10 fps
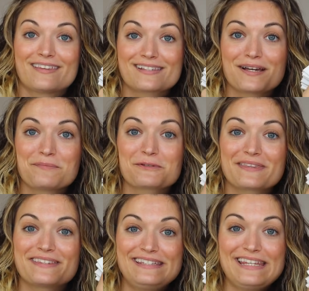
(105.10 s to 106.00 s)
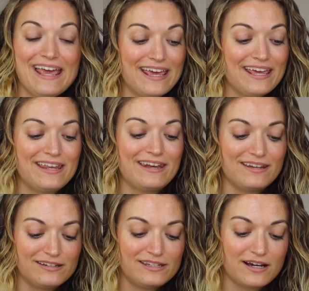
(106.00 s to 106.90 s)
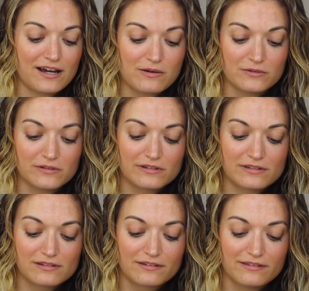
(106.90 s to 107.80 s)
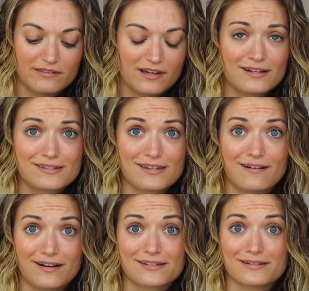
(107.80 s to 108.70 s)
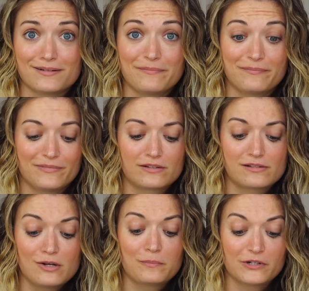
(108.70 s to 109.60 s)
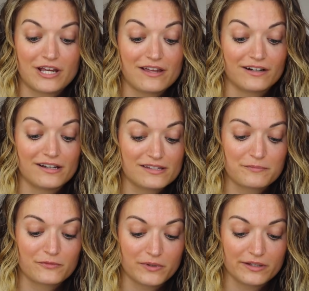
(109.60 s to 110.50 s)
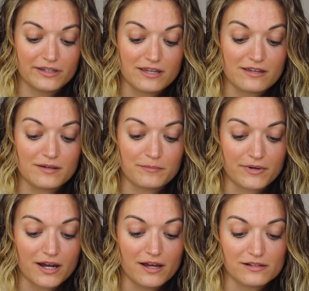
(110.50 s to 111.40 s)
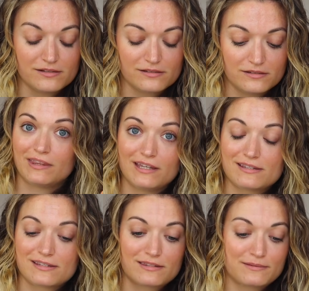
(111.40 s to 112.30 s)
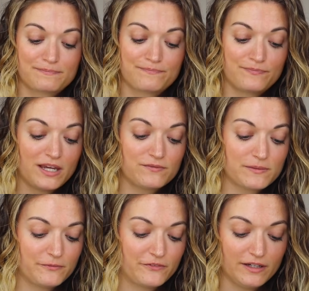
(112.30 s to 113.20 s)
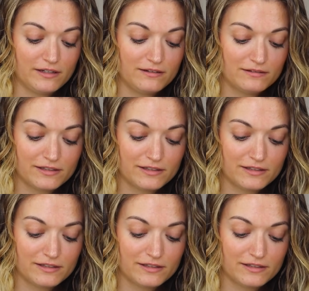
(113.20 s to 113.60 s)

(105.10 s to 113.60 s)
This comes with 10 tiles. That's awesome. Like super generous. I'm really impressed. Let's have some fun.